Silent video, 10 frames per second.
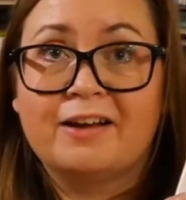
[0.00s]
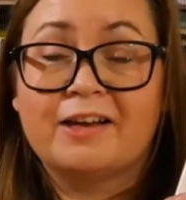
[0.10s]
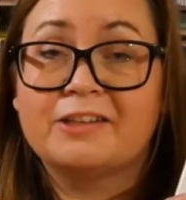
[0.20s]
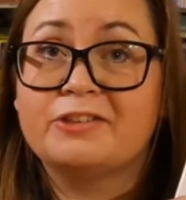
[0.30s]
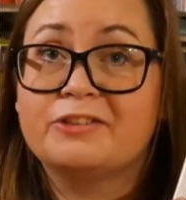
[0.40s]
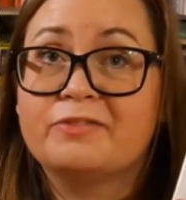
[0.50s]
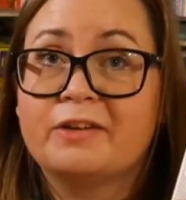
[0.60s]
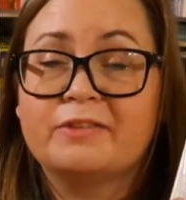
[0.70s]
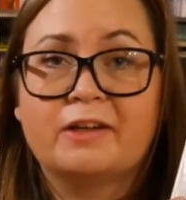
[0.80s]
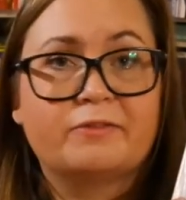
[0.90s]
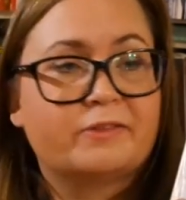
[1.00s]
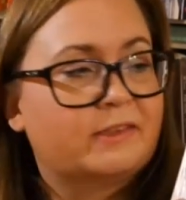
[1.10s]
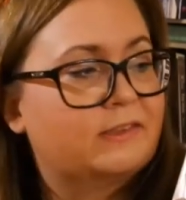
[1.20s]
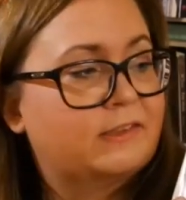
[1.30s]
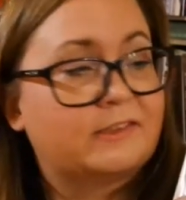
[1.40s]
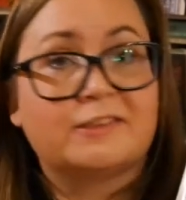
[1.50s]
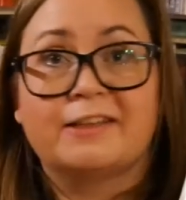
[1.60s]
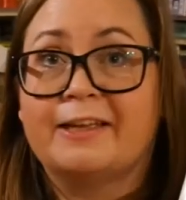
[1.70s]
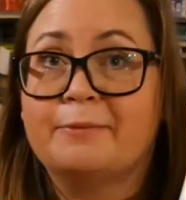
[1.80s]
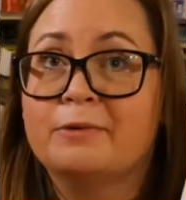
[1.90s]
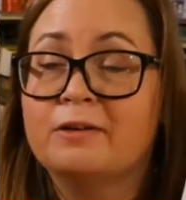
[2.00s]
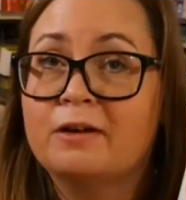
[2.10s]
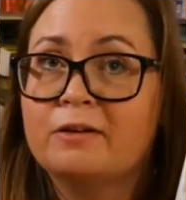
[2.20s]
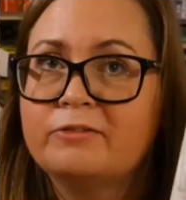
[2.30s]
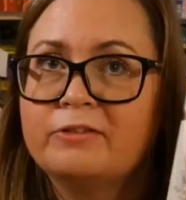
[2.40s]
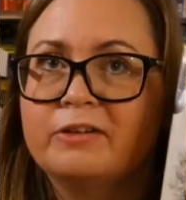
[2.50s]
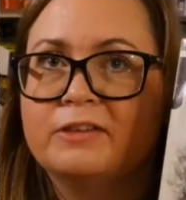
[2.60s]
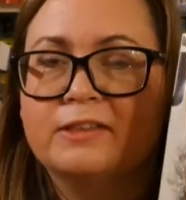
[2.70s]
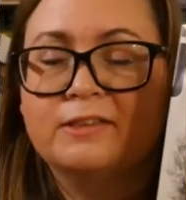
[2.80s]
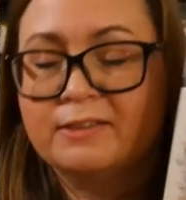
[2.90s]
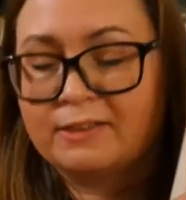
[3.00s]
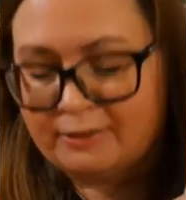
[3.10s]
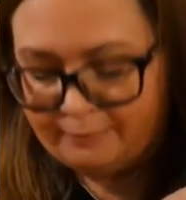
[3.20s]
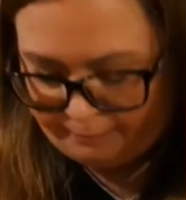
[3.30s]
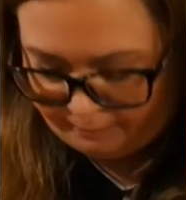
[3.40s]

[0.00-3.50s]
I just found out it's the same cover artist.